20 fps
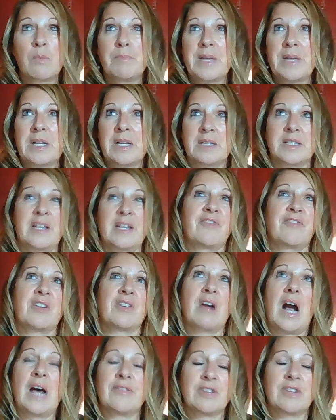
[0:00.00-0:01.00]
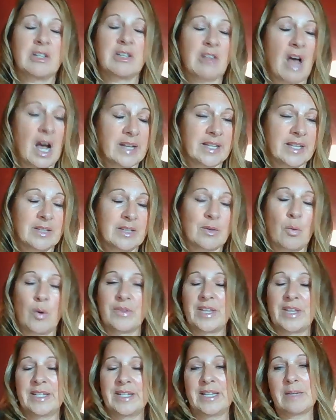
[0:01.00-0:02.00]
because they've forgotten their login,
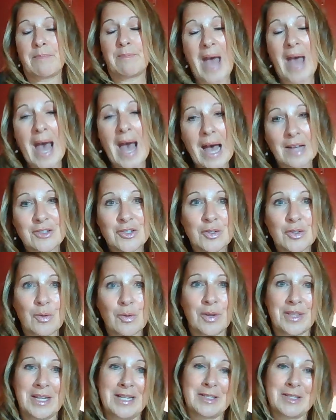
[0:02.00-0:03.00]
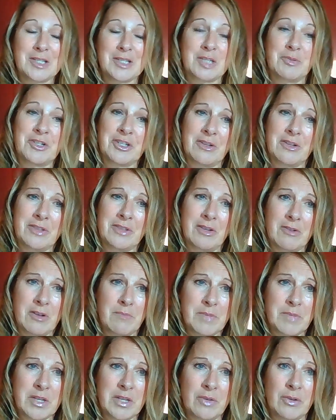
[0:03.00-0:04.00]
or they need a badge, or they need to switch out their
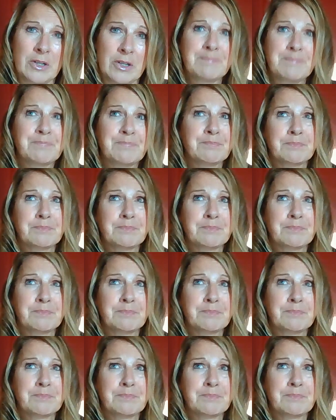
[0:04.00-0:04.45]
computer,